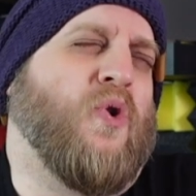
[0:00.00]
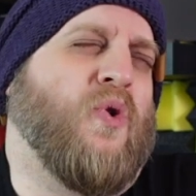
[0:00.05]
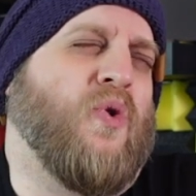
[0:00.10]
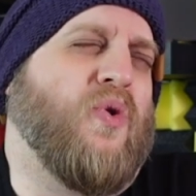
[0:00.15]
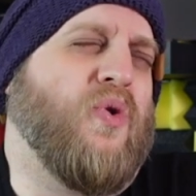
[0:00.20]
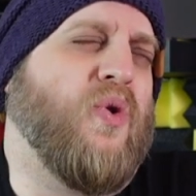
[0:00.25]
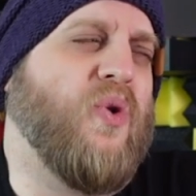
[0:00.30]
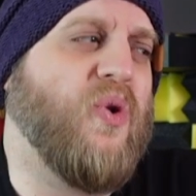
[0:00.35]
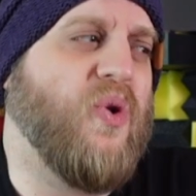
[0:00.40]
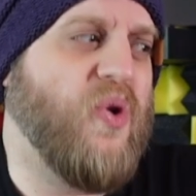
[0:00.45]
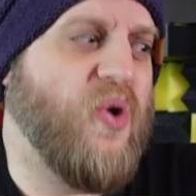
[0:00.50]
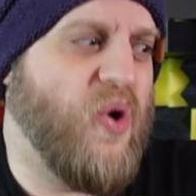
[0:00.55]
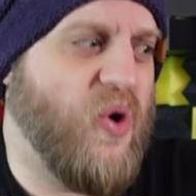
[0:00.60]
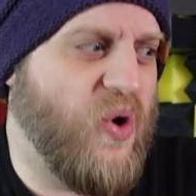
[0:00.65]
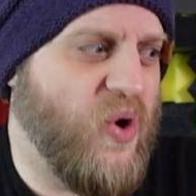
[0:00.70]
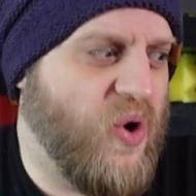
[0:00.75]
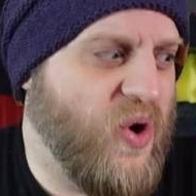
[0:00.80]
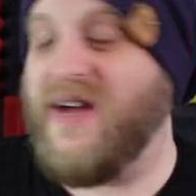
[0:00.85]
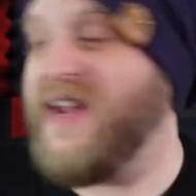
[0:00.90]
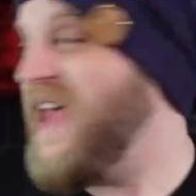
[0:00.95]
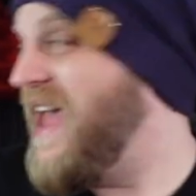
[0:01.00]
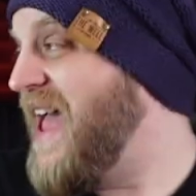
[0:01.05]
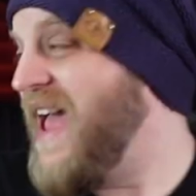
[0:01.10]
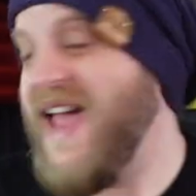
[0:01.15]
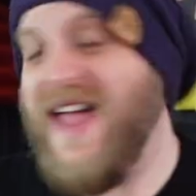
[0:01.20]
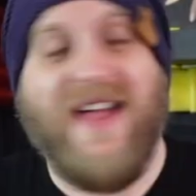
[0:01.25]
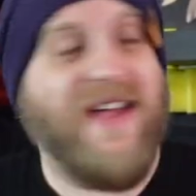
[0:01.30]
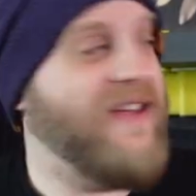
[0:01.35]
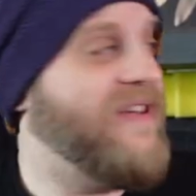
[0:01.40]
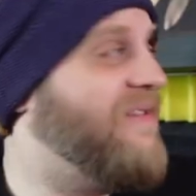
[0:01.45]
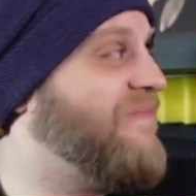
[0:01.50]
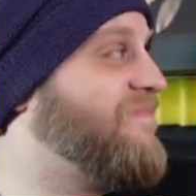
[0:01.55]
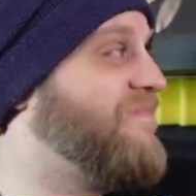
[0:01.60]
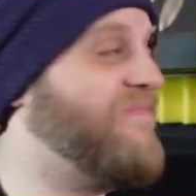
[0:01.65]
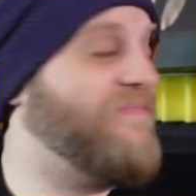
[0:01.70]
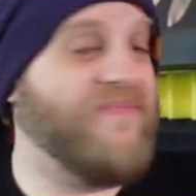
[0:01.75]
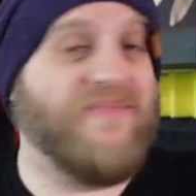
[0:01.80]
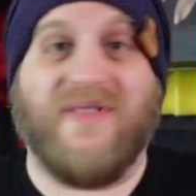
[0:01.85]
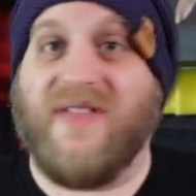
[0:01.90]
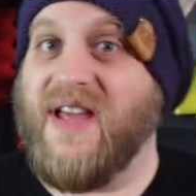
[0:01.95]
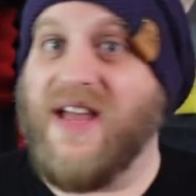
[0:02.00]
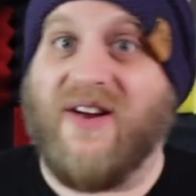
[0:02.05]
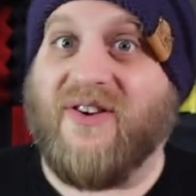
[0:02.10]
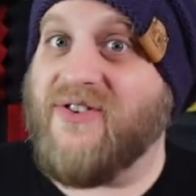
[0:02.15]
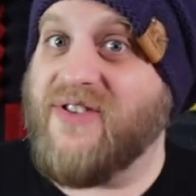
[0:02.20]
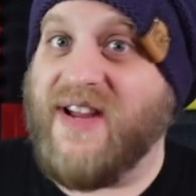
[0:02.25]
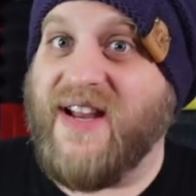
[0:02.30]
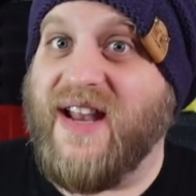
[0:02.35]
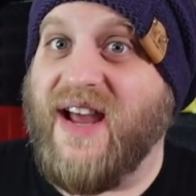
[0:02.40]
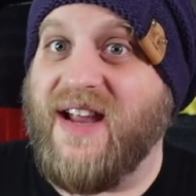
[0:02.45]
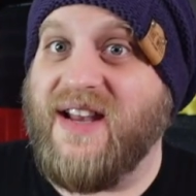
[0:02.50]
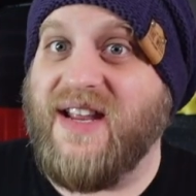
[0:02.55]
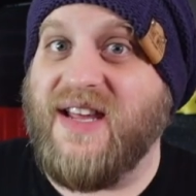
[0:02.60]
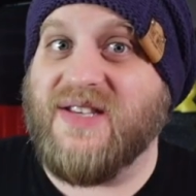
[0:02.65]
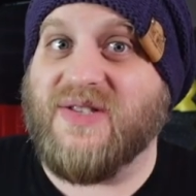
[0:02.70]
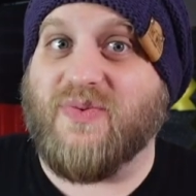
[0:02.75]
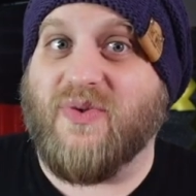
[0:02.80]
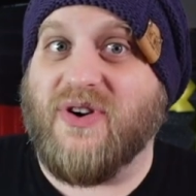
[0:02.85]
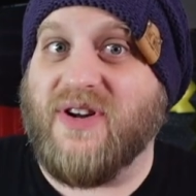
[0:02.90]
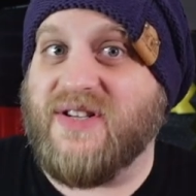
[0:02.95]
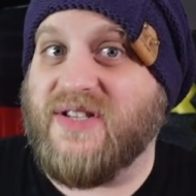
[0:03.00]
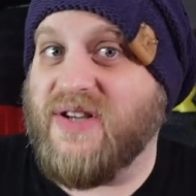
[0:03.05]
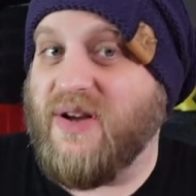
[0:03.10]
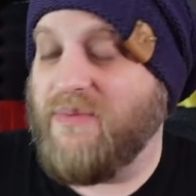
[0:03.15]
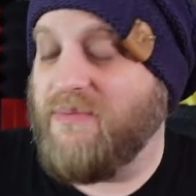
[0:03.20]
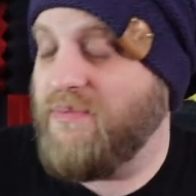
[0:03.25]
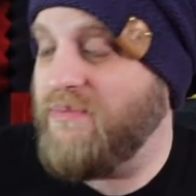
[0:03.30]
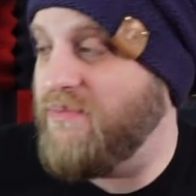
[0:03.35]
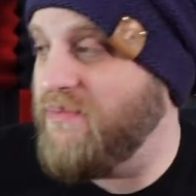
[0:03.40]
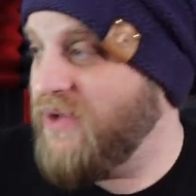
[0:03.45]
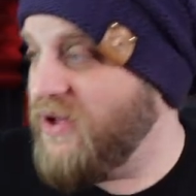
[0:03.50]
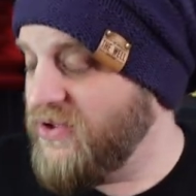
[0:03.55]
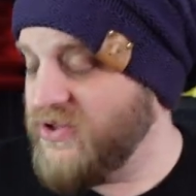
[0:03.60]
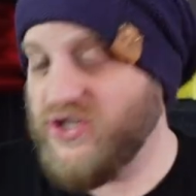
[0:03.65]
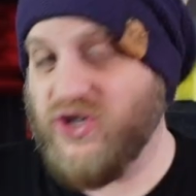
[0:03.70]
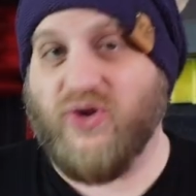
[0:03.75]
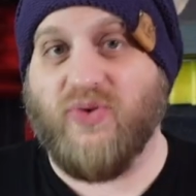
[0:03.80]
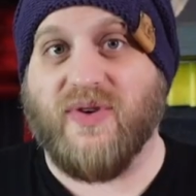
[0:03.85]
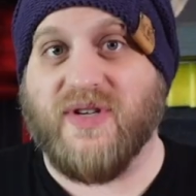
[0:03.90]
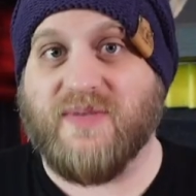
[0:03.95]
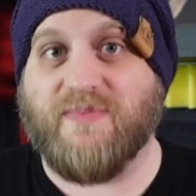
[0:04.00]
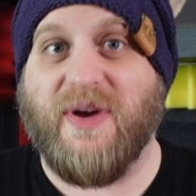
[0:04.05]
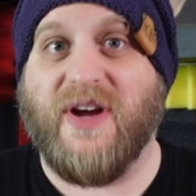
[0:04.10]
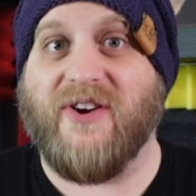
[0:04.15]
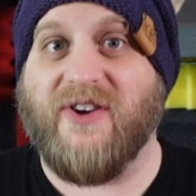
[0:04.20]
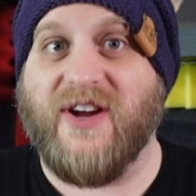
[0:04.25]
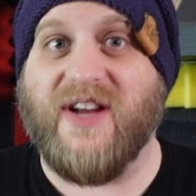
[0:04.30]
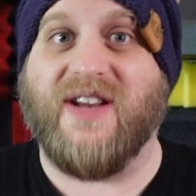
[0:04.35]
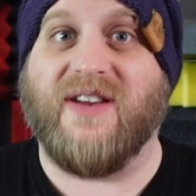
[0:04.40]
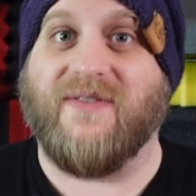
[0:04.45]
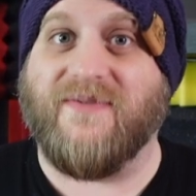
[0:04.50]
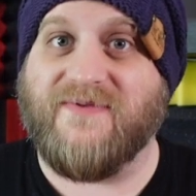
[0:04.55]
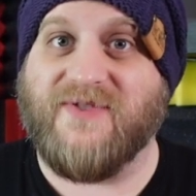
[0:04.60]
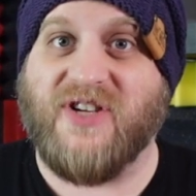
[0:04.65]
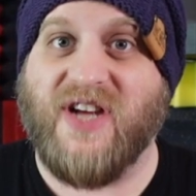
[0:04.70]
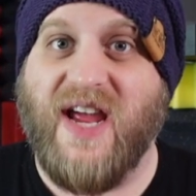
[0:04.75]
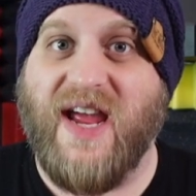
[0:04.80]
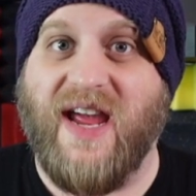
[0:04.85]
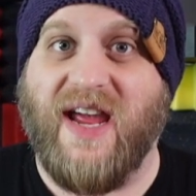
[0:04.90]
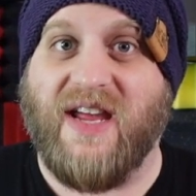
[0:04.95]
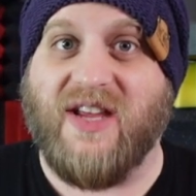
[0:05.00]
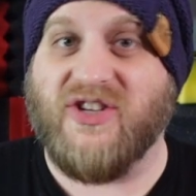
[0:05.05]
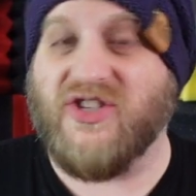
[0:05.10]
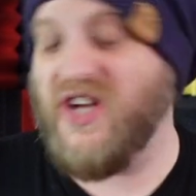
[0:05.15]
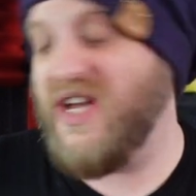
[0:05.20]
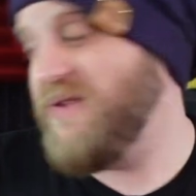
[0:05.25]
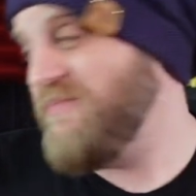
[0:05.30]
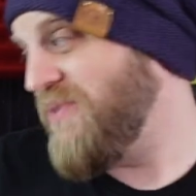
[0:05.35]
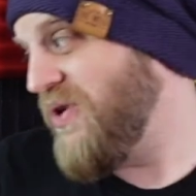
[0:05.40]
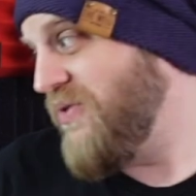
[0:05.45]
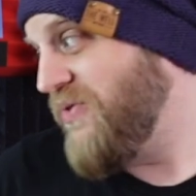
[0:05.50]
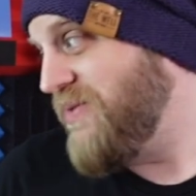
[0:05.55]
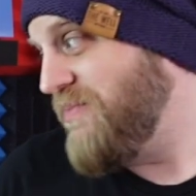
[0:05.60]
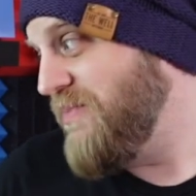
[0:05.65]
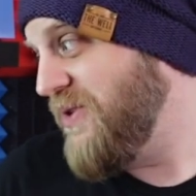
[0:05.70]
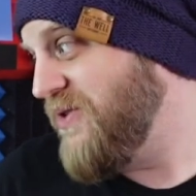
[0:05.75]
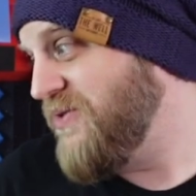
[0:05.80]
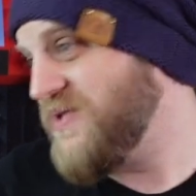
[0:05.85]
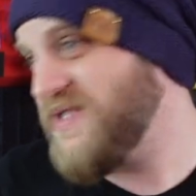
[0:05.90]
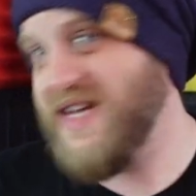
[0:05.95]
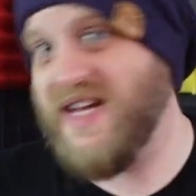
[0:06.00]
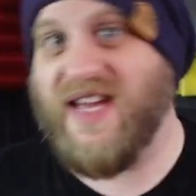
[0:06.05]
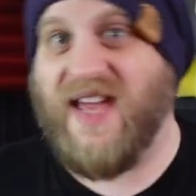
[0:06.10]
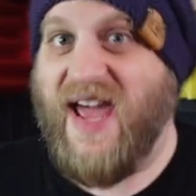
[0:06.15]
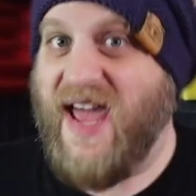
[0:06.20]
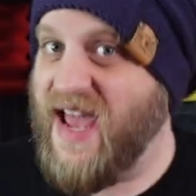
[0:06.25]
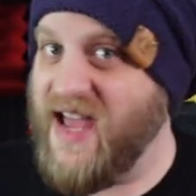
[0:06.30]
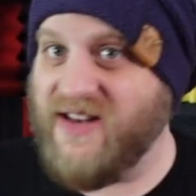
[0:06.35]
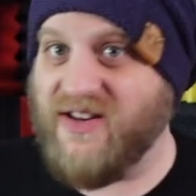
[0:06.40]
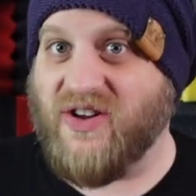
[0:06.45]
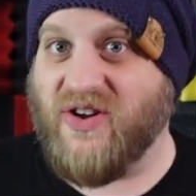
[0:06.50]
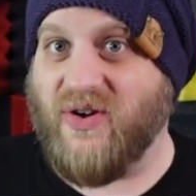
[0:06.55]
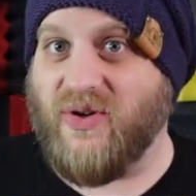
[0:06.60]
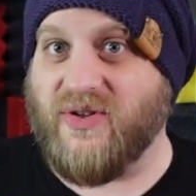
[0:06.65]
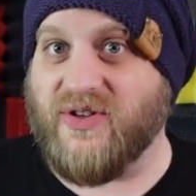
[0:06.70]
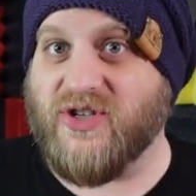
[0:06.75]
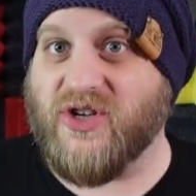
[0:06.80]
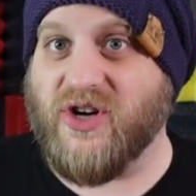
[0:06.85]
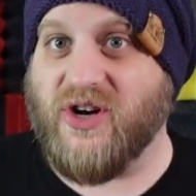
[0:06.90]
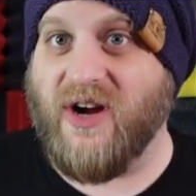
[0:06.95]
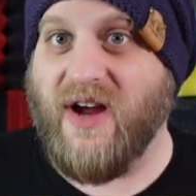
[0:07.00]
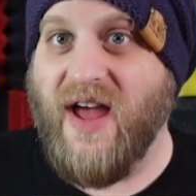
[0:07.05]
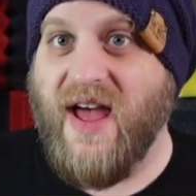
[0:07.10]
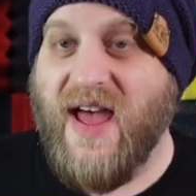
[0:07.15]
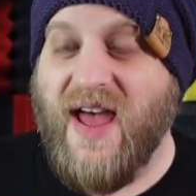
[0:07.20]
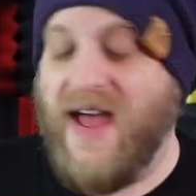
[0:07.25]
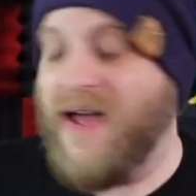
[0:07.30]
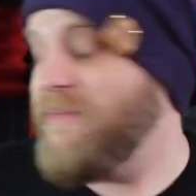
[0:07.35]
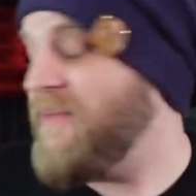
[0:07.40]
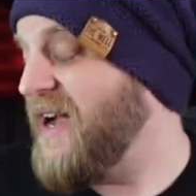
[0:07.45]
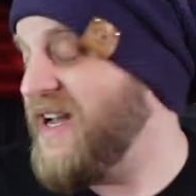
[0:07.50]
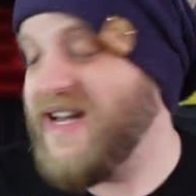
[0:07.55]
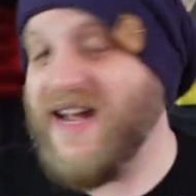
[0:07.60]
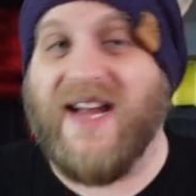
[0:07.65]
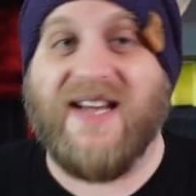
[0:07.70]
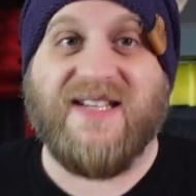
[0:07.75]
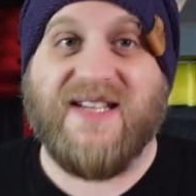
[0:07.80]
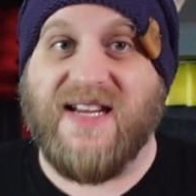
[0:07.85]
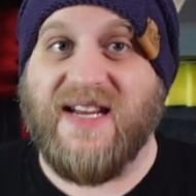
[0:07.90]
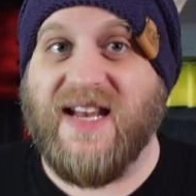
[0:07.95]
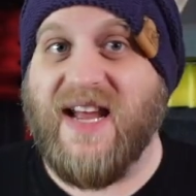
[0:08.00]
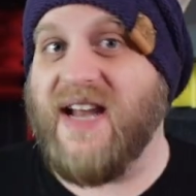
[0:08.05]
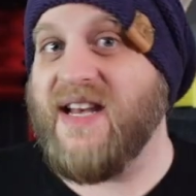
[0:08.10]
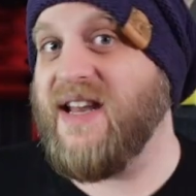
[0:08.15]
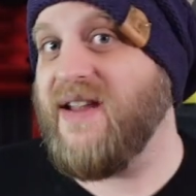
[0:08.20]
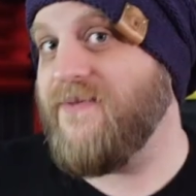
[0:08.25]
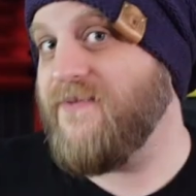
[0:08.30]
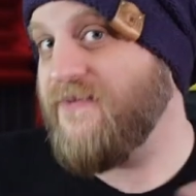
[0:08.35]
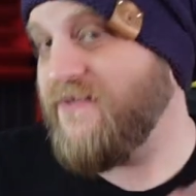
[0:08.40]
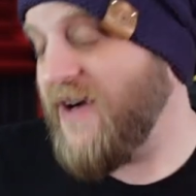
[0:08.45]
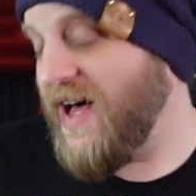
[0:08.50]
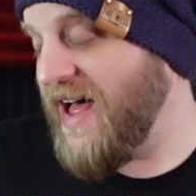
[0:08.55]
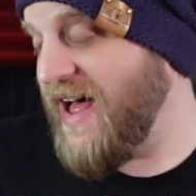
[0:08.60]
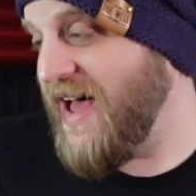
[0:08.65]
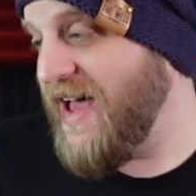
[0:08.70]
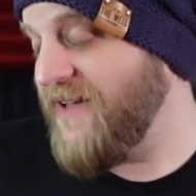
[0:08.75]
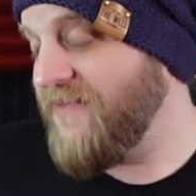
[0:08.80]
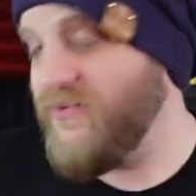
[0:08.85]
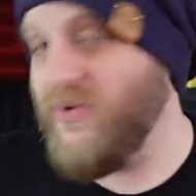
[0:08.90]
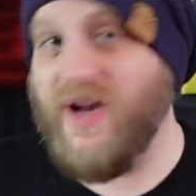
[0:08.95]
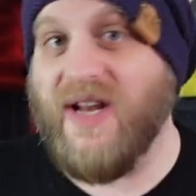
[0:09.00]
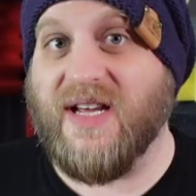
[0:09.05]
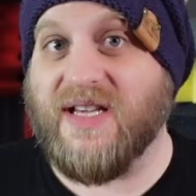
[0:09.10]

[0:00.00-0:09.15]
Whew. But hey, the early 90s were a tumultuous period of change in both music and culture, and by 1995, we'd